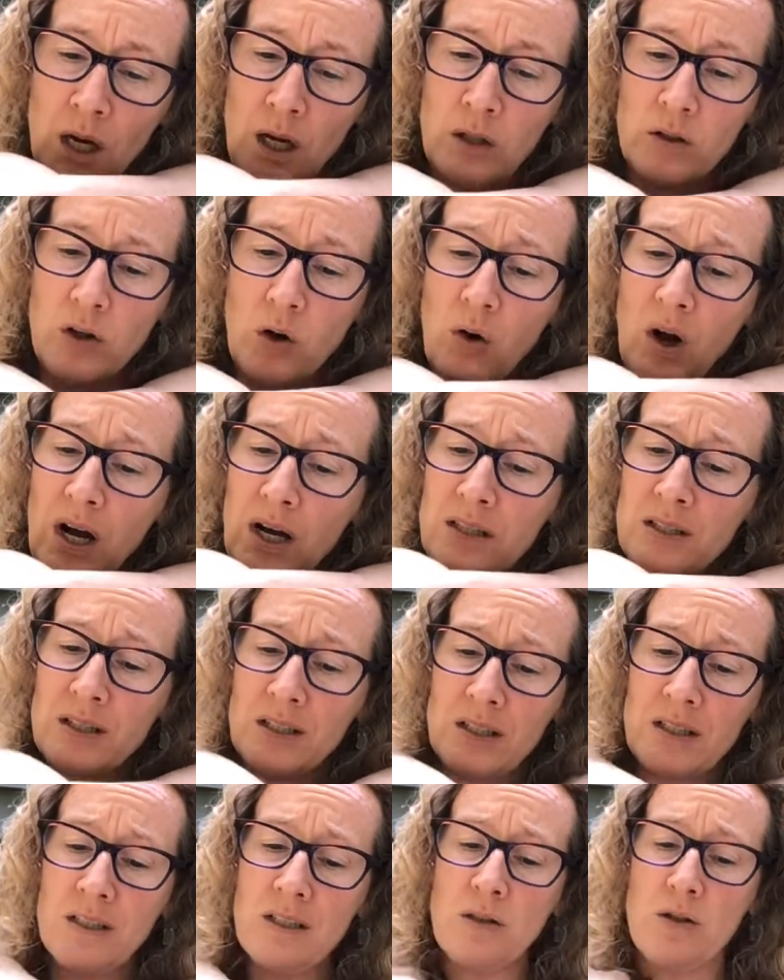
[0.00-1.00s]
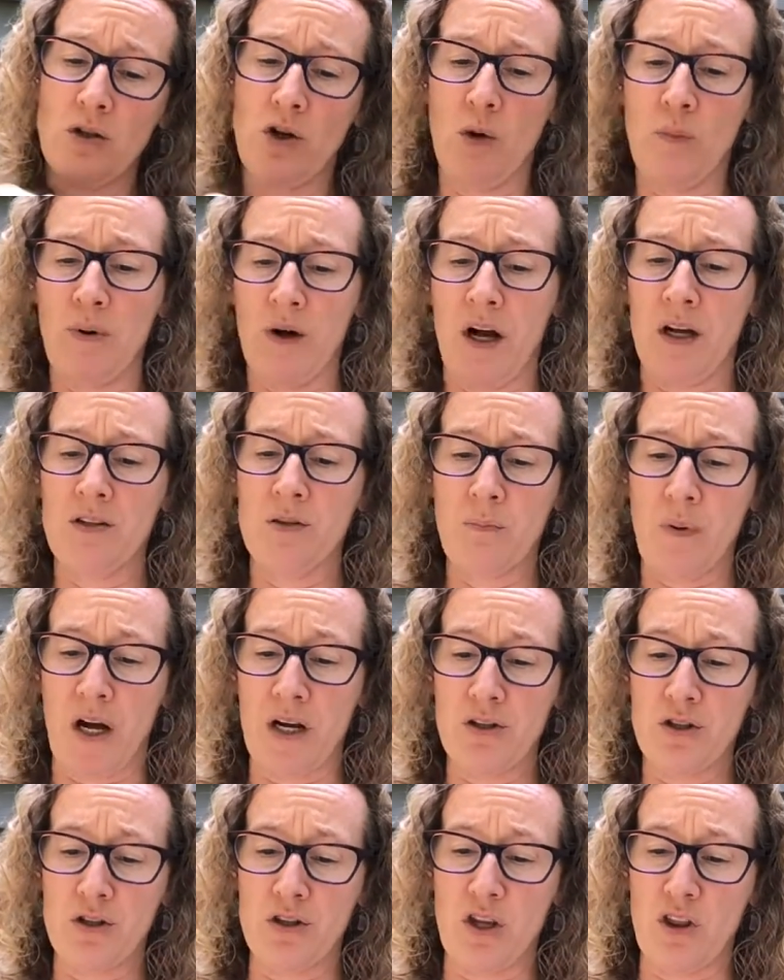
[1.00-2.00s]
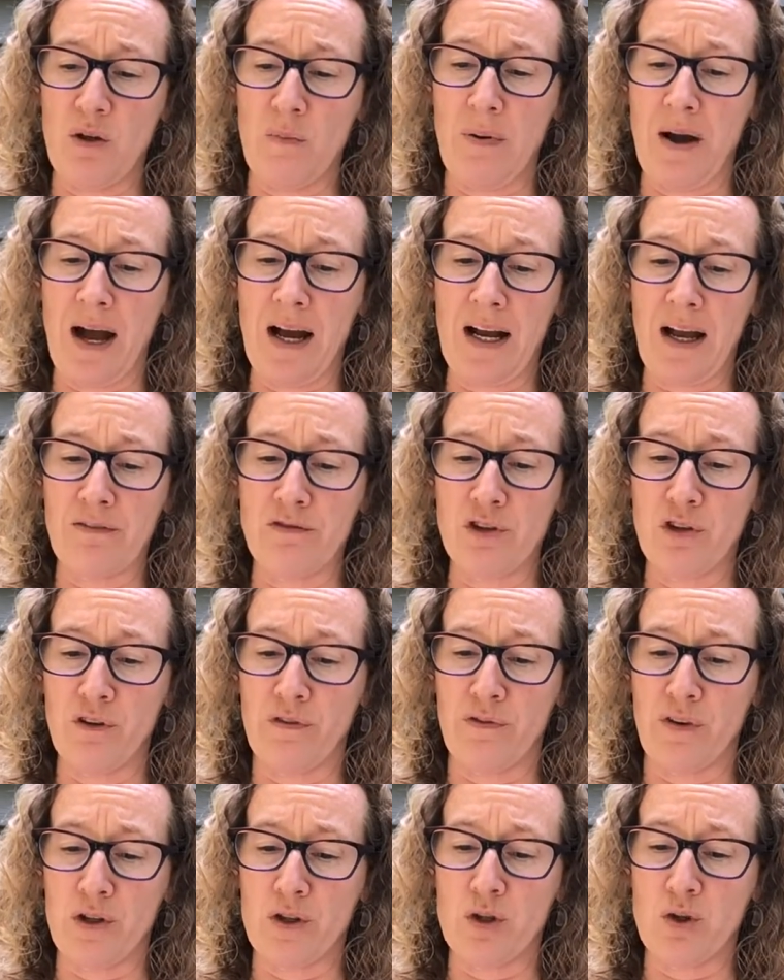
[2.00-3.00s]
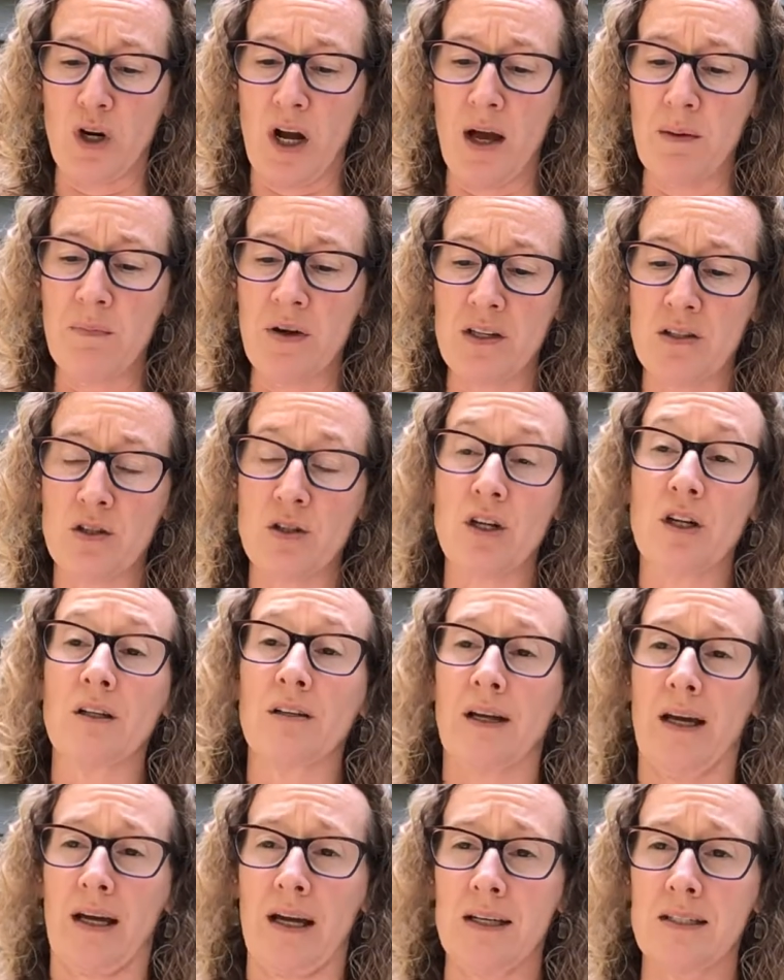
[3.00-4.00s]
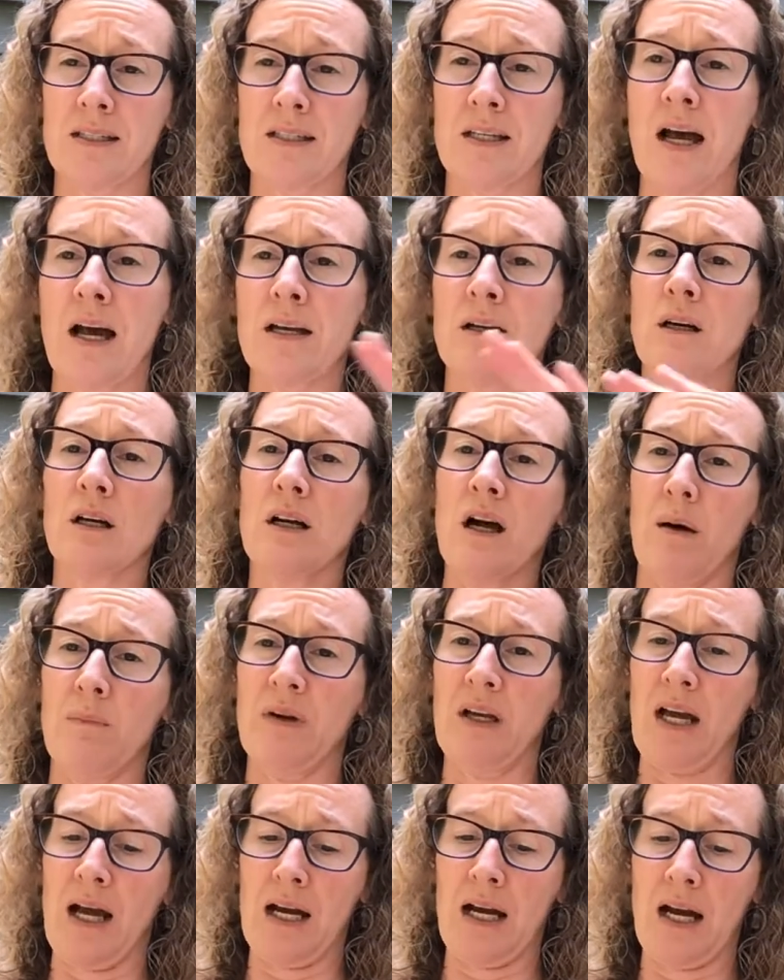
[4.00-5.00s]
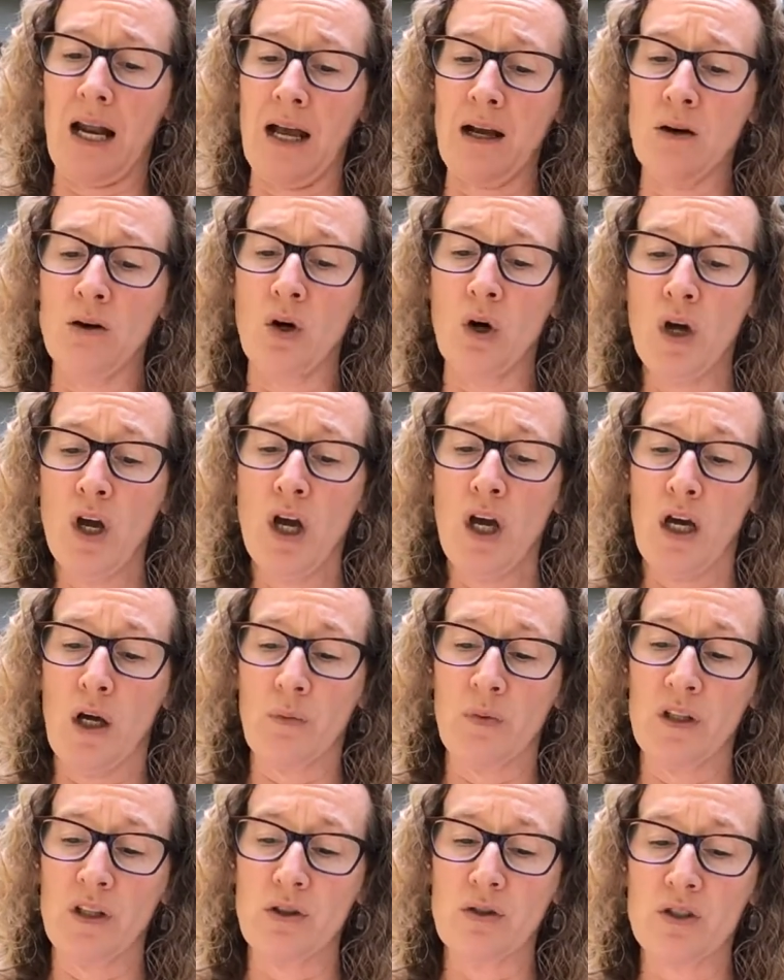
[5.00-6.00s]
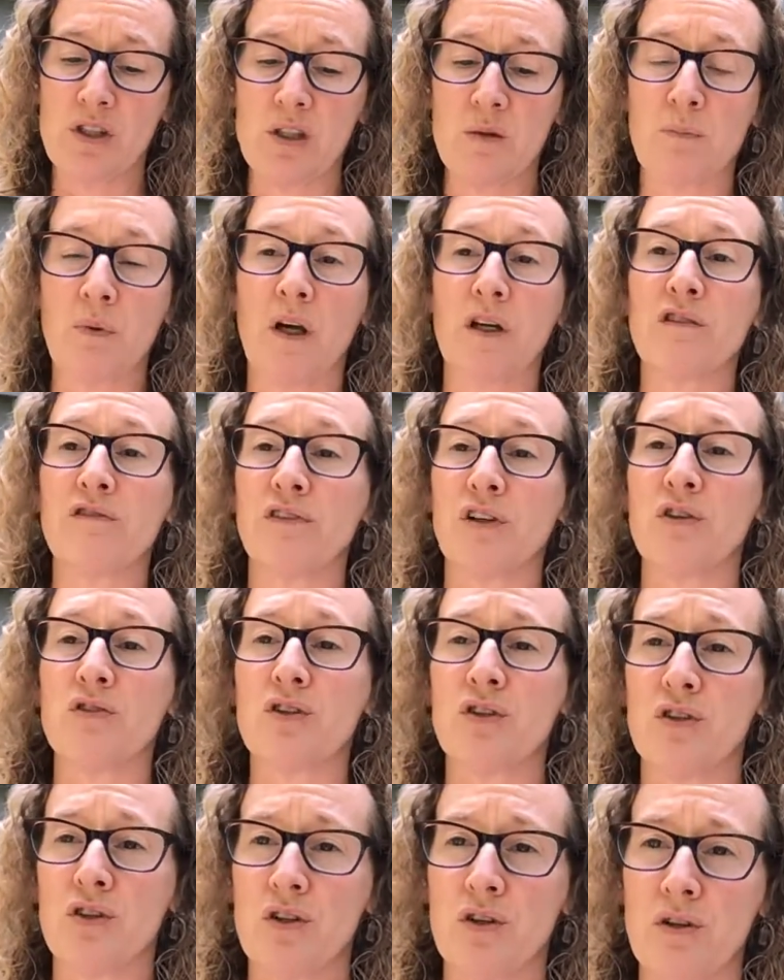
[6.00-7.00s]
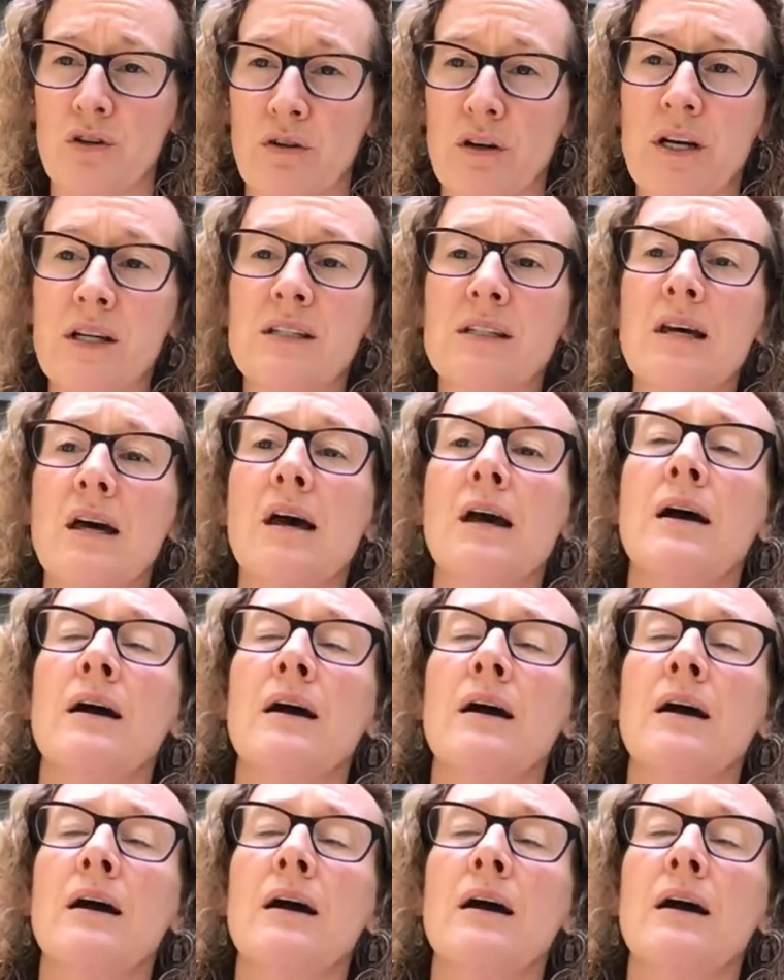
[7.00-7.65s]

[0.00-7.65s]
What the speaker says: No asanas or no postures on the back after the first trimester. Like I said, coming at an angle, it reduces blood flow to the uterus.